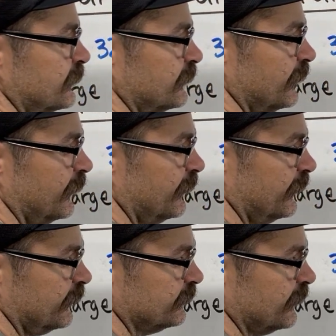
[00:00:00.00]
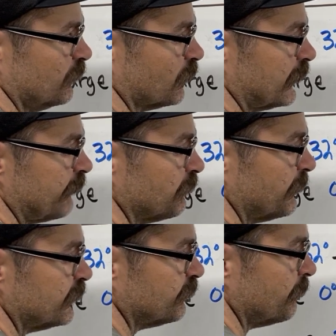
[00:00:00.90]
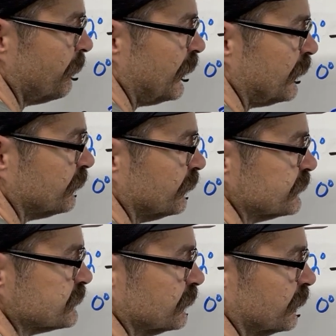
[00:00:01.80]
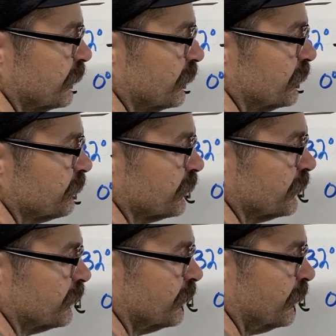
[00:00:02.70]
and we're going to have a bit of a math lesson here. If you're